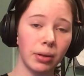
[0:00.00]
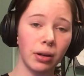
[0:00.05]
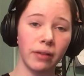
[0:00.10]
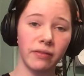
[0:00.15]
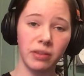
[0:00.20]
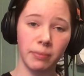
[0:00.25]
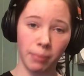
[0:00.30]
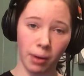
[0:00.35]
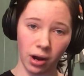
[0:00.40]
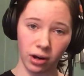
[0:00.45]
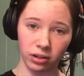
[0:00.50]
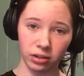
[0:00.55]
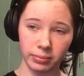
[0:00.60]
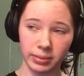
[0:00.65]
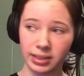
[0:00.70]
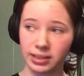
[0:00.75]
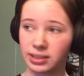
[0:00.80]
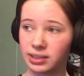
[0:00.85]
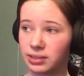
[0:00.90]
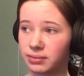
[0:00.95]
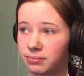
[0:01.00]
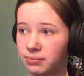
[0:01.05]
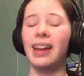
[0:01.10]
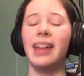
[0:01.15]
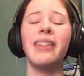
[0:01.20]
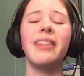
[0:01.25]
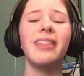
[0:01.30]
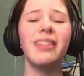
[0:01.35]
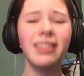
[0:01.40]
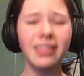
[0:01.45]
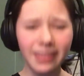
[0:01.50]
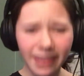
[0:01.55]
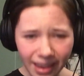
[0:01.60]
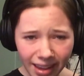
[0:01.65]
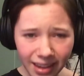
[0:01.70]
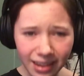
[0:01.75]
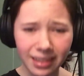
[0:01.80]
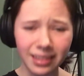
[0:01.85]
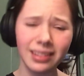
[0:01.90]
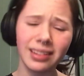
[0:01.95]
of the Parliament. And
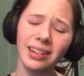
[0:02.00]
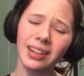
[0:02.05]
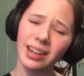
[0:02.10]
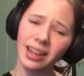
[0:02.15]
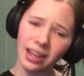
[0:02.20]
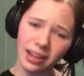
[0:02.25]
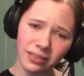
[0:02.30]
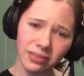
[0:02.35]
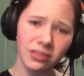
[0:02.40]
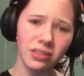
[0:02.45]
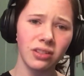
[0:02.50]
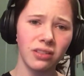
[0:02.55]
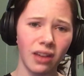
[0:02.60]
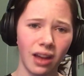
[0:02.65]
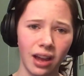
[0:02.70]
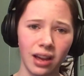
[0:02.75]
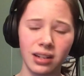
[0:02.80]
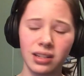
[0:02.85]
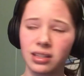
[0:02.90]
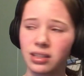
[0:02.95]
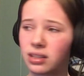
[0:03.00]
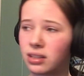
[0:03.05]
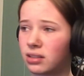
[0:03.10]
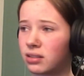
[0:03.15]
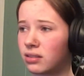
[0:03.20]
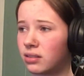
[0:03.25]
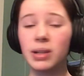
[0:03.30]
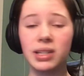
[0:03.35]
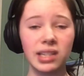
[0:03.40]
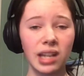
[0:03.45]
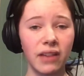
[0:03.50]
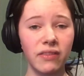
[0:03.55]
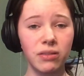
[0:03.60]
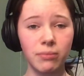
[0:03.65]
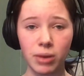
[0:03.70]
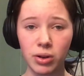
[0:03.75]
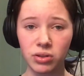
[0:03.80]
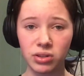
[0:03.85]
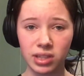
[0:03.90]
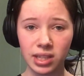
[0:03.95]
then, after that, you must have the
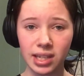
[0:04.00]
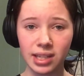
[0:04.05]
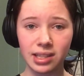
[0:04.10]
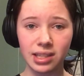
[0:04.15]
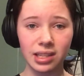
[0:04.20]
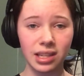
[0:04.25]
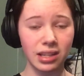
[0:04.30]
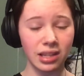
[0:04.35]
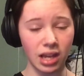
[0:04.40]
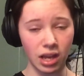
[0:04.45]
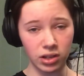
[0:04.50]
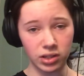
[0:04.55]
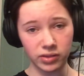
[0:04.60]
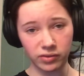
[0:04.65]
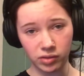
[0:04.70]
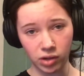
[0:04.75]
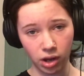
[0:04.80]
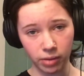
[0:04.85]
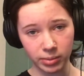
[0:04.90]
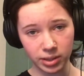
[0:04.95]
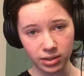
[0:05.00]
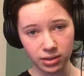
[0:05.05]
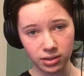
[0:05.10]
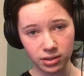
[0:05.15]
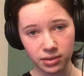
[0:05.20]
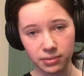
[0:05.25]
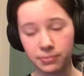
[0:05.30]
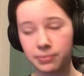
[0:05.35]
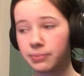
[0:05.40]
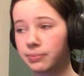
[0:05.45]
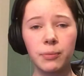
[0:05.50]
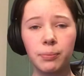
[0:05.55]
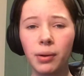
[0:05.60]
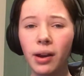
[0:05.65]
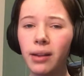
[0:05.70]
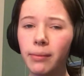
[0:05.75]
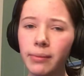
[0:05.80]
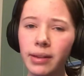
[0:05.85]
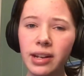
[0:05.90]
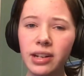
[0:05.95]
most seats in the House of Commons. The
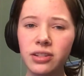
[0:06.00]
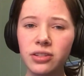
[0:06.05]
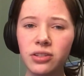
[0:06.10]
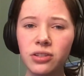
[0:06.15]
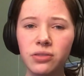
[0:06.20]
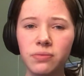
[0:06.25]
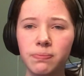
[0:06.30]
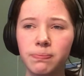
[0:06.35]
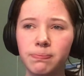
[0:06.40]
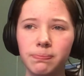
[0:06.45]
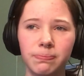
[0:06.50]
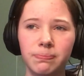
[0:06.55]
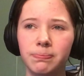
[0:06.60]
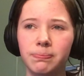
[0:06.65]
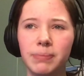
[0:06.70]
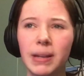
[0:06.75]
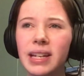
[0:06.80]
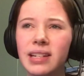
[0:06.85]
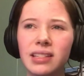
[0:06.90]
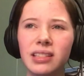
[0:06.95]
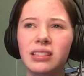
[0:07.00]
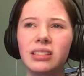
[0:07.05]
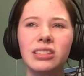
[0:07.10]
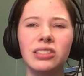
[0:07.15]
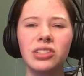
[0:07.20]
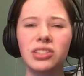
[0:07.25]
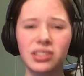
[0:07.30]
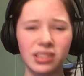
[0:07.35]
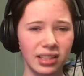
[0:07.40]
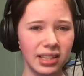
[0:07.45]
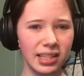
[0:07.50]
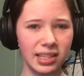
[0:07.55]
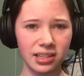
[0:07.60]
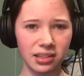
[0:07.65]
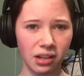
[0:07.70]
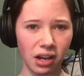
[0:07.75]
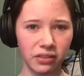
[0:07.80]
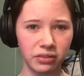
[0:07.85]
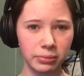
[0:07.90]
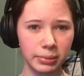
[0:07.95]
Prime Minister basically just leads the
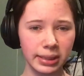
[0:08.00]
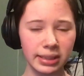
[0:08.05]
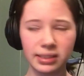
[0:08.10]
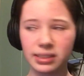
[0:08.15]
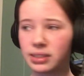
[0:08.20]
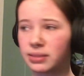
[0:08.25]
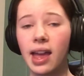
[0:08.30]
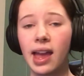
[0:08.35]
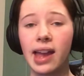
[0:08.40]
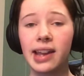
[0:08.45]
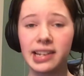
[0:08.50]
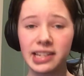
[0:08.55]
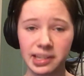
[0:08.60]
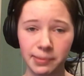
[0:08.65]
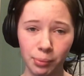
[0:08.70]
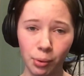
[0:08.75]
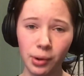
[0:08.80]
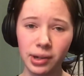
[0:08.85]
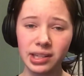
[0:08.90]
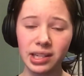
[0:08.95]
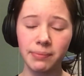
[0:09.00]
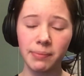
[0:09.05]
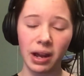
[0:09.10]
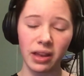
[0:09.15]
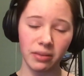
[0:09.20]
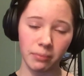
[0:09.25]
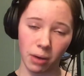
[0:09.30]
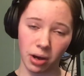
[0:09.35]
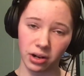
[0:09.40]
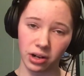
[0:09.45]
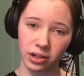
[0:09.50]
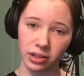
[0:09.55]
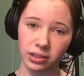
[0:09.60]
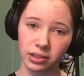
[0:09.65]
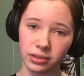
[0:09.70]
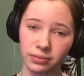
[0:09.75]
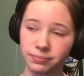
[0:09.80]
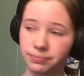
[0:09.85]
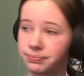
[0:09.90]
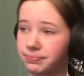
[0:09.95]
government, and is appointed by the
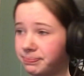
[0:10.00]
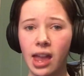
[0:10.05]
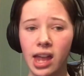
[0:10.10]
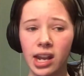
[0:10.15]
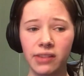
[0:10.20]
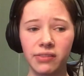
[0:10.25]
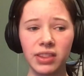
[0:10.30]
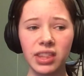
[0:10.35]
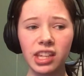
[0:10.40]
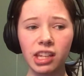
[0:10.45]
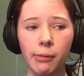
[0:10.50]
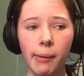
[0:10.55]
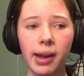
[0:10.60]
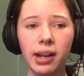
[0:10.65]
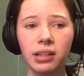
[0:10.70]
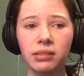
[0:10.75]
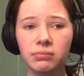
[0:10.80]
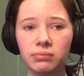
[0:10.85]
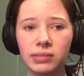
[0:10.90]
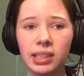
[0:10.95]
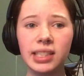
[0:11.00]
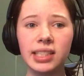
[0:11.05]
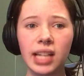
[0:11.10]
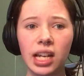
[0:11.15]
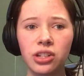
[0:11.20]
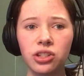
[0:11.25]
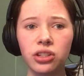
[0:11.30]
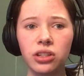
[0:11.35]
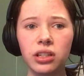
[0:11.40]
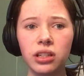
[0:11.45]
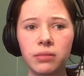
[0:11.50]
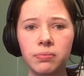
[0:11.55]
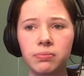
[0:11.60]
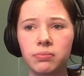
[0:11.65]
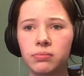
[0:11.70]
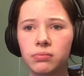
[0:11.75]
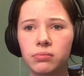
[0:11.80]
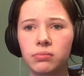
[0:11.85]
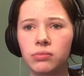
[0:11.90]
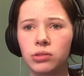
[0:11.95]
monarch. And if you think about it, he's actually,
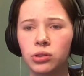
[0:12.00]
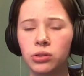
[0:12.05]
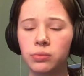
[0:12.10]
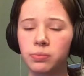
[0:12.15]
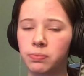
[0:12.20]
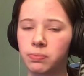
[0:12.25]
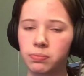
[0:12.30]
the